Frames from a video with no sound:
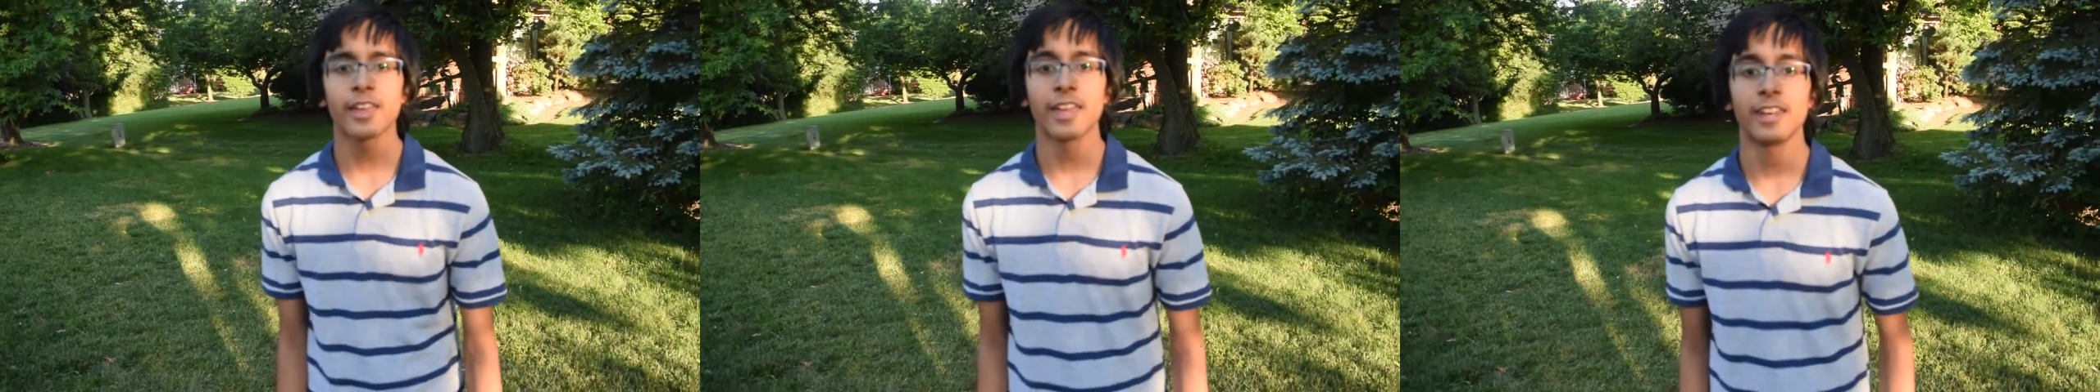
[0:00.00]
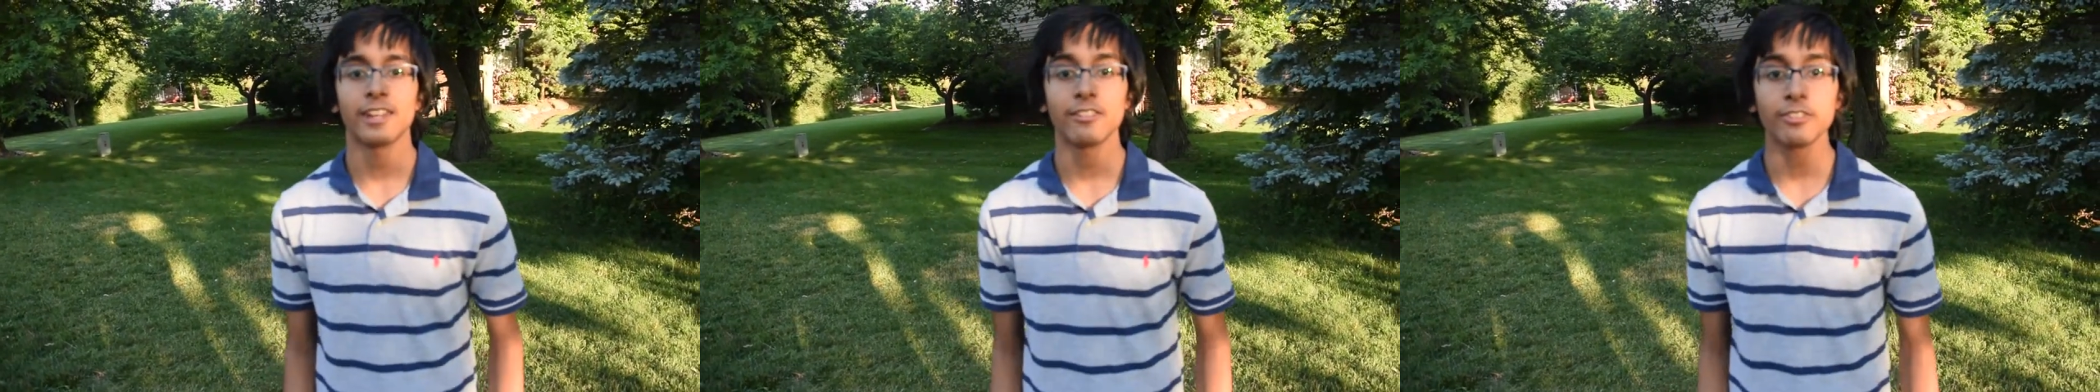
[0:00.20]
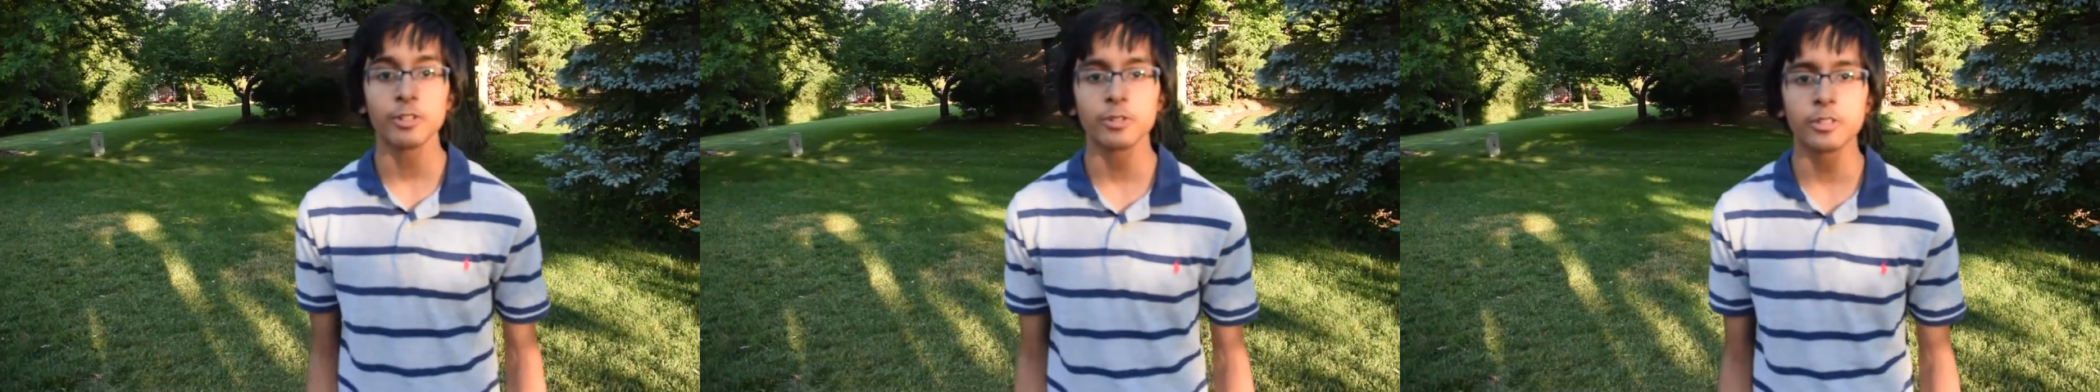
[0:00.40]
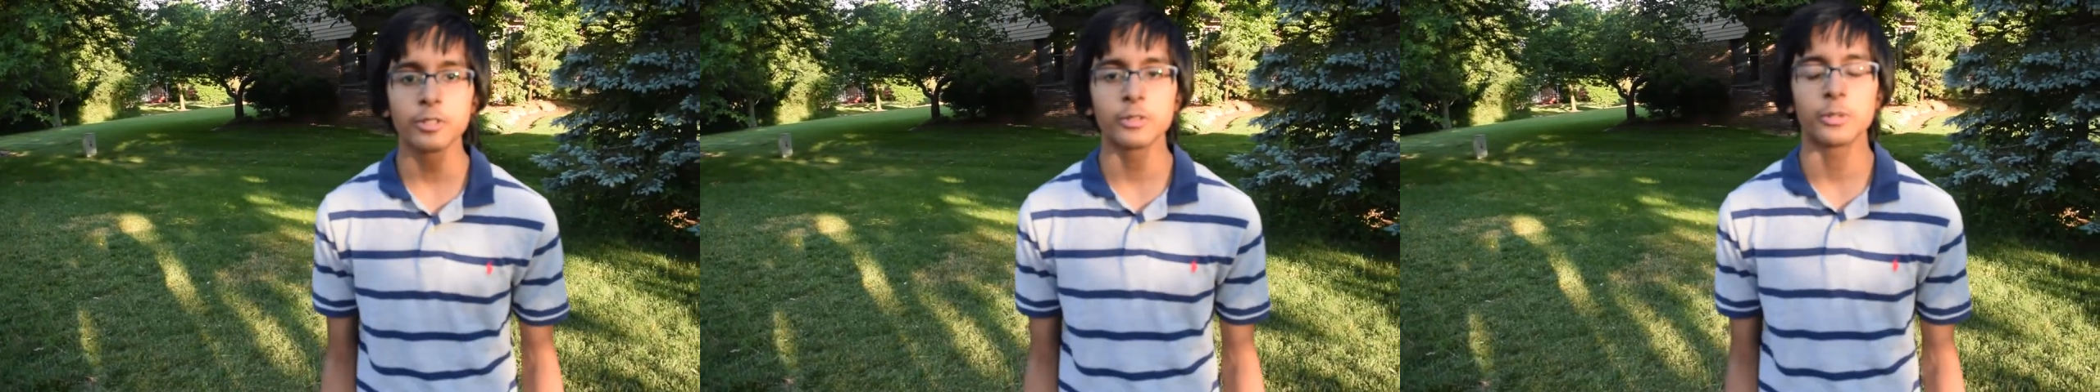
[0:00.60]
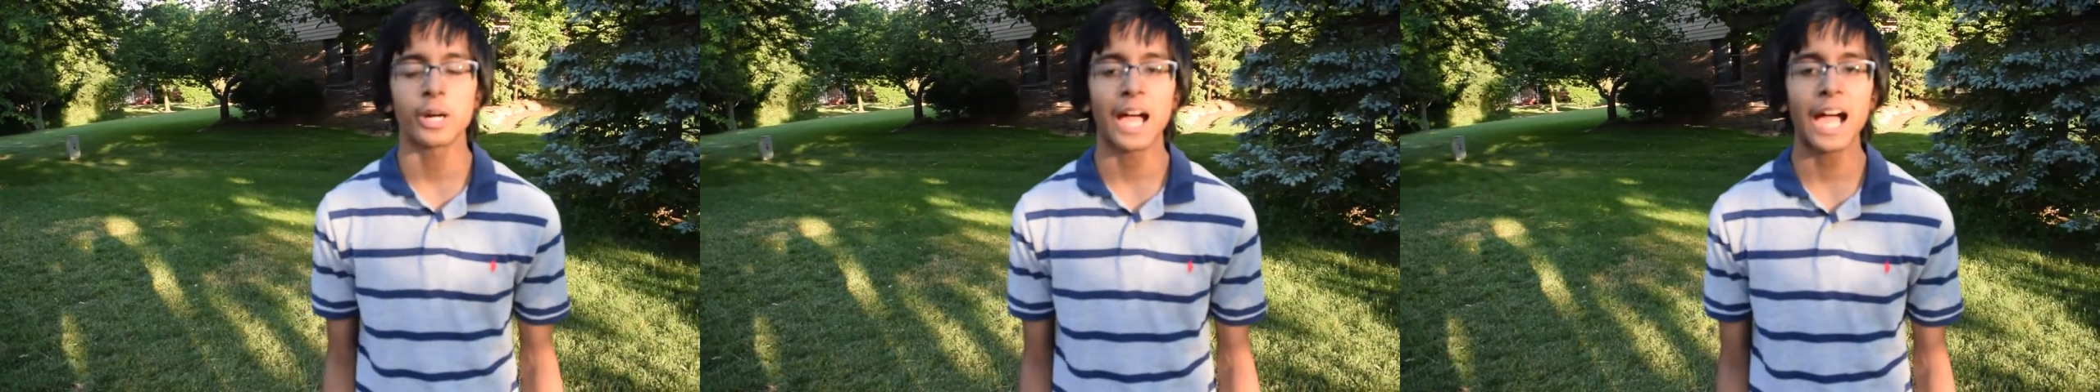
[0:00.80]
And if you
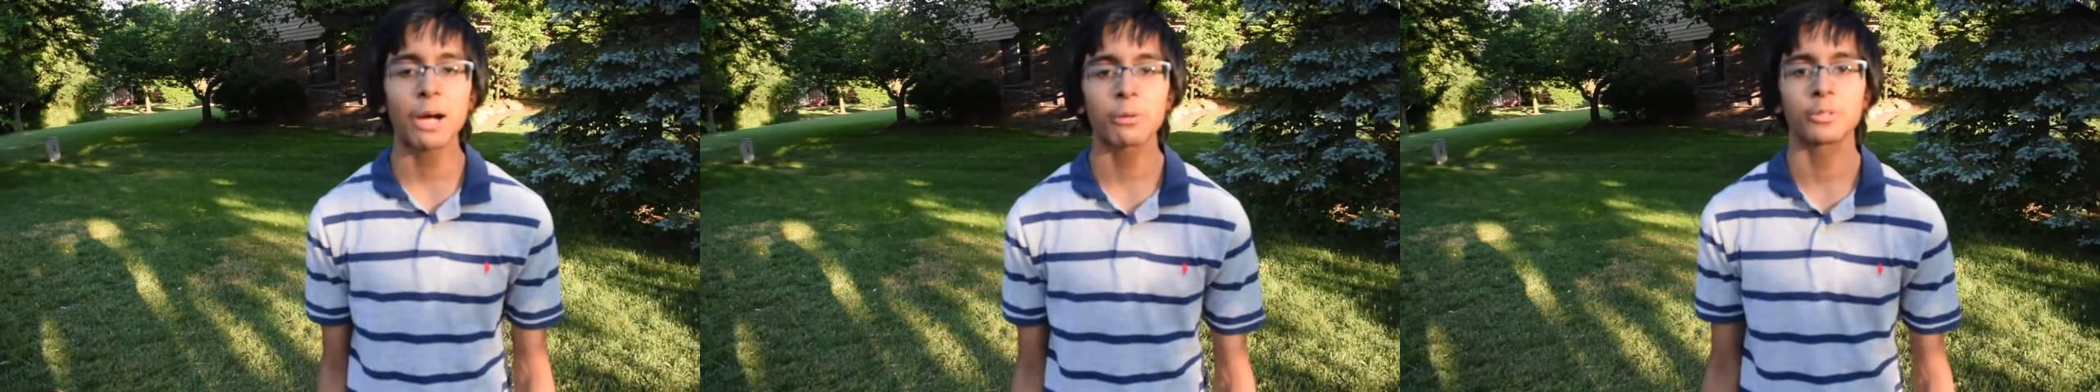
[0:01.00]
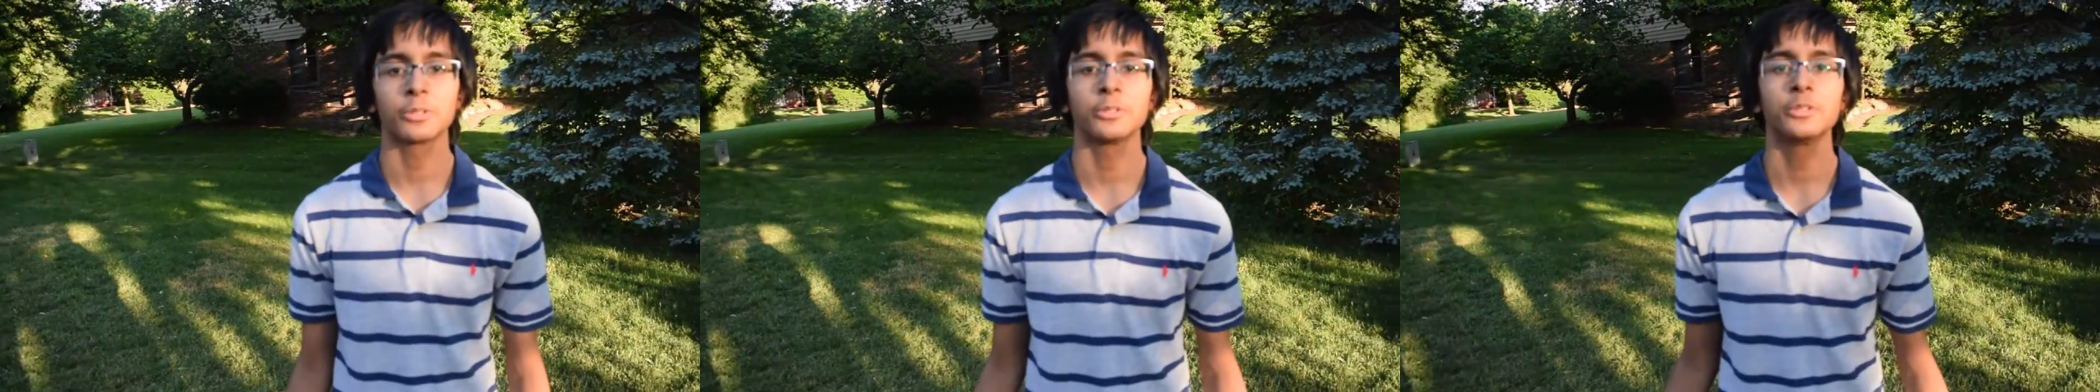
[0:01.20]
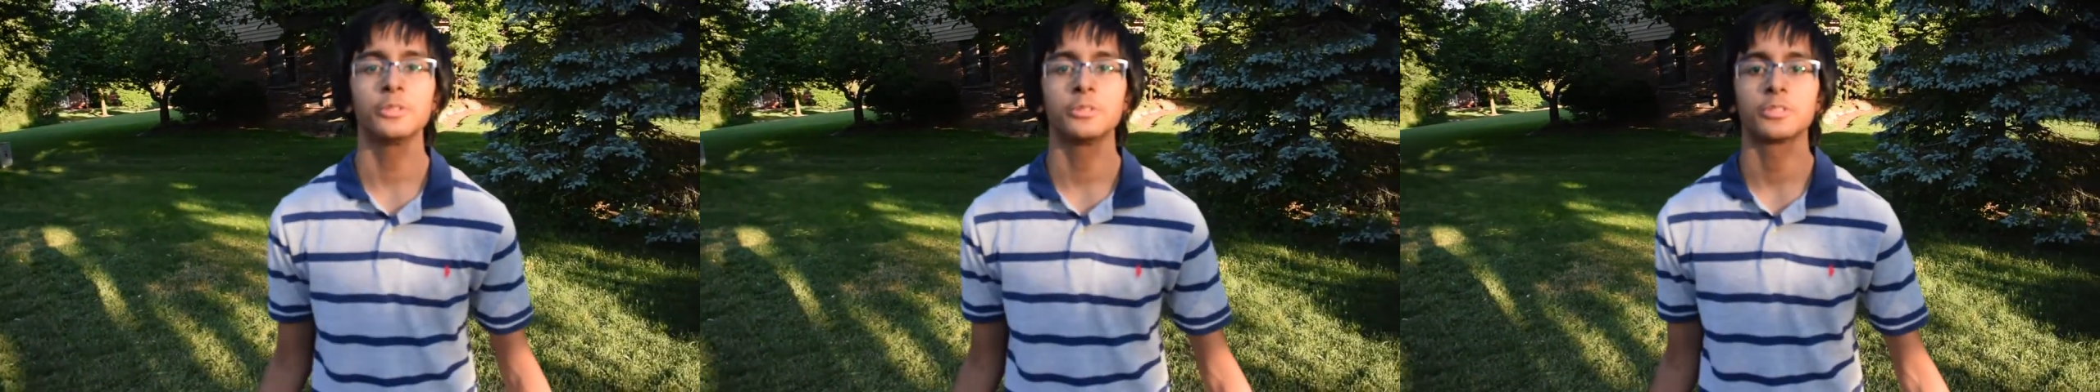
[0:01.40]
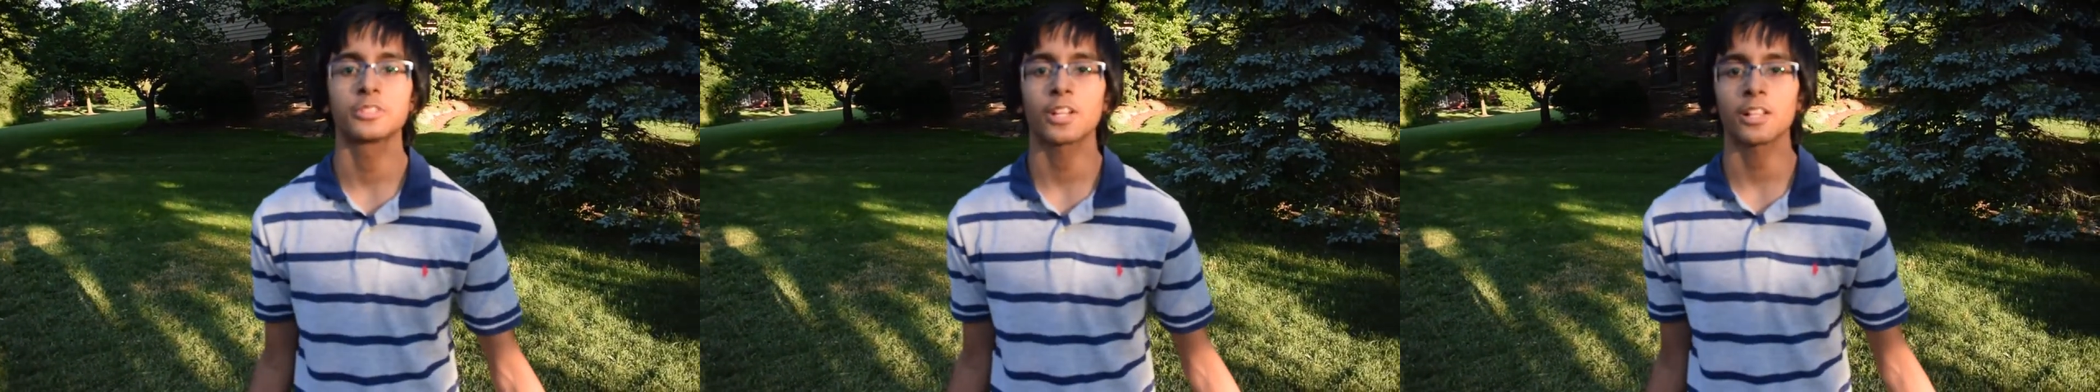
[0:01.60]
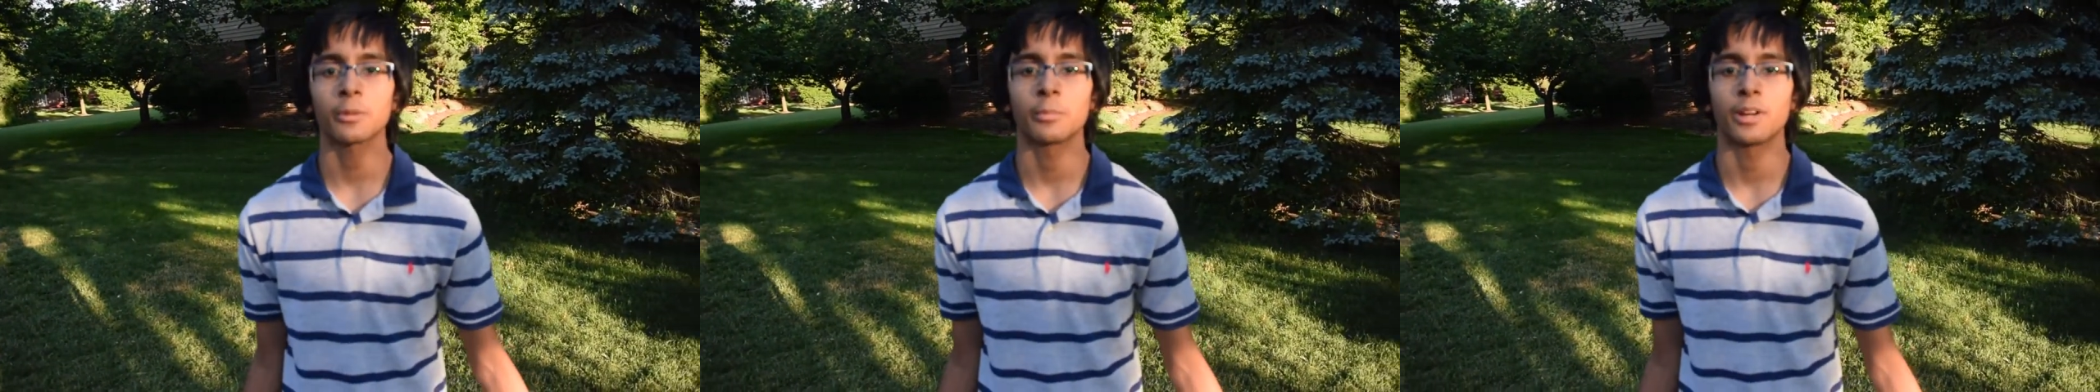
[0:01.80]
do, how do you
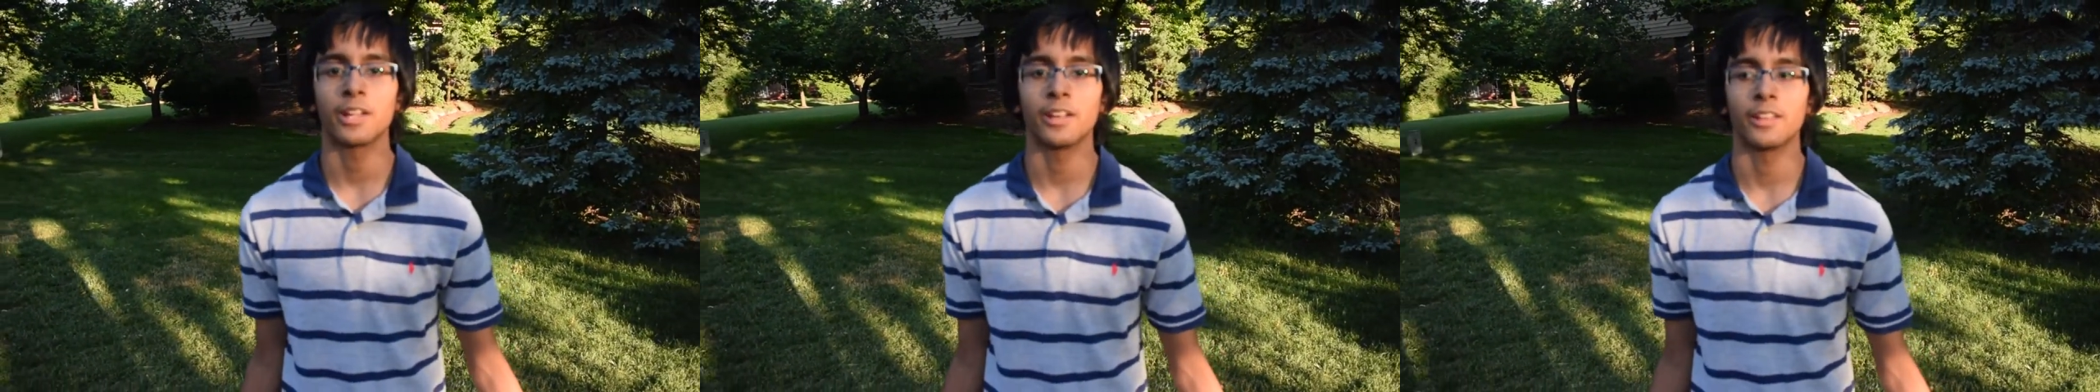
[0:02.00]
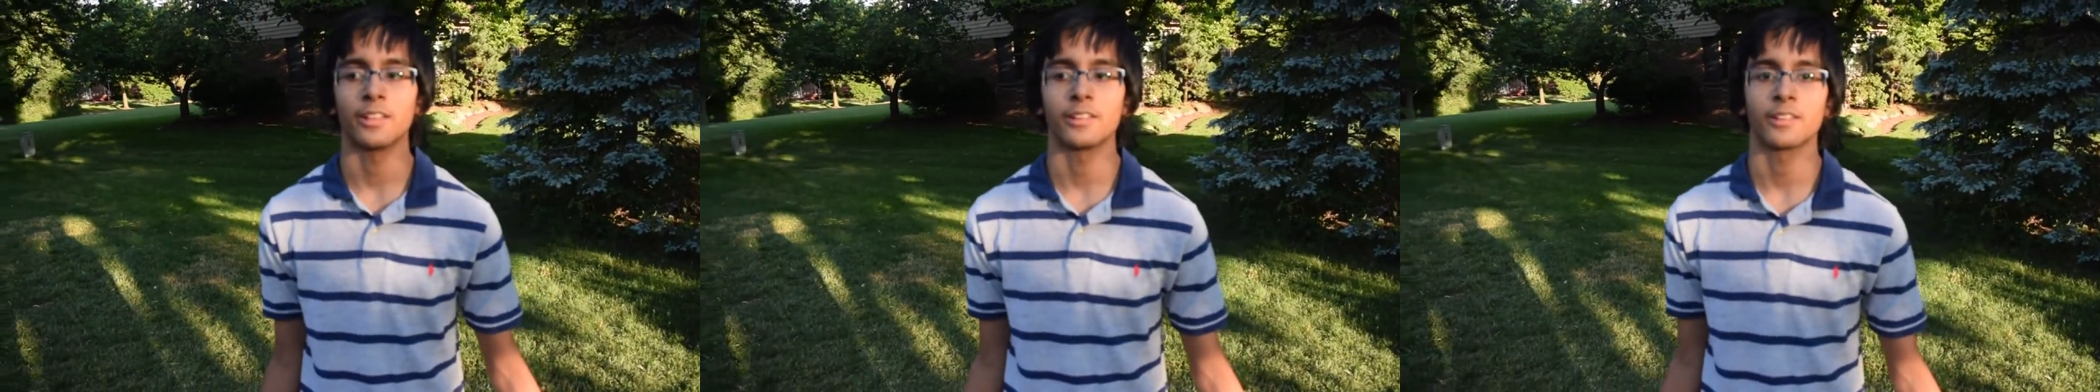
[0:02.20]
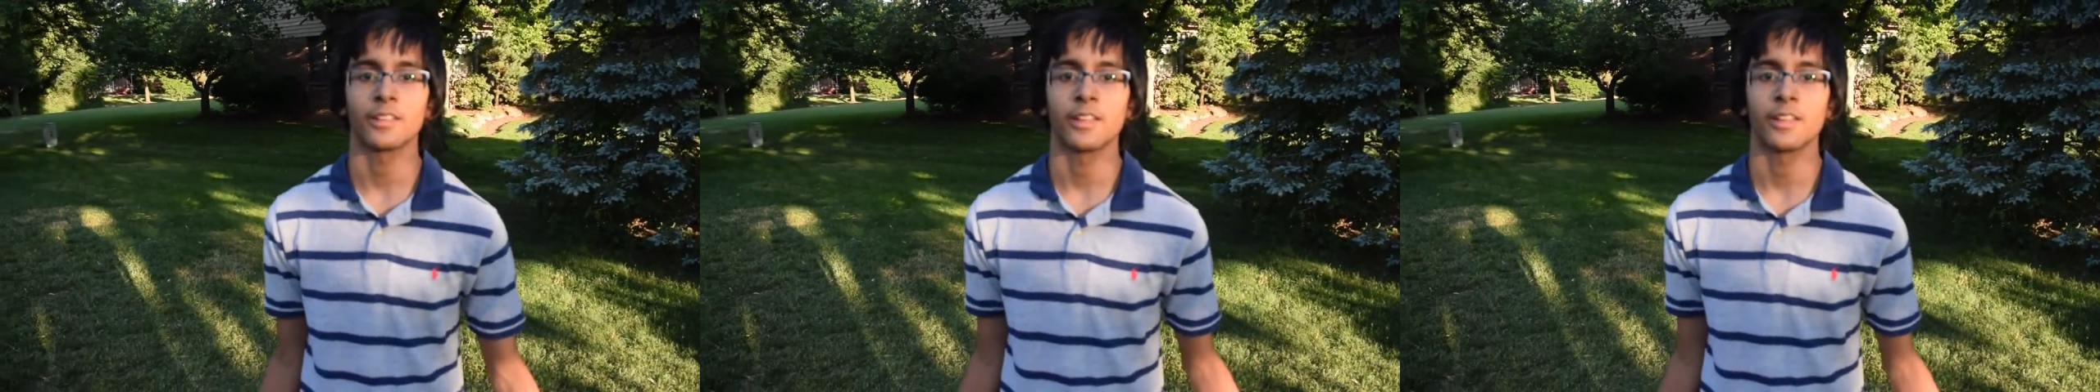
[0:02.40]
celebrate it?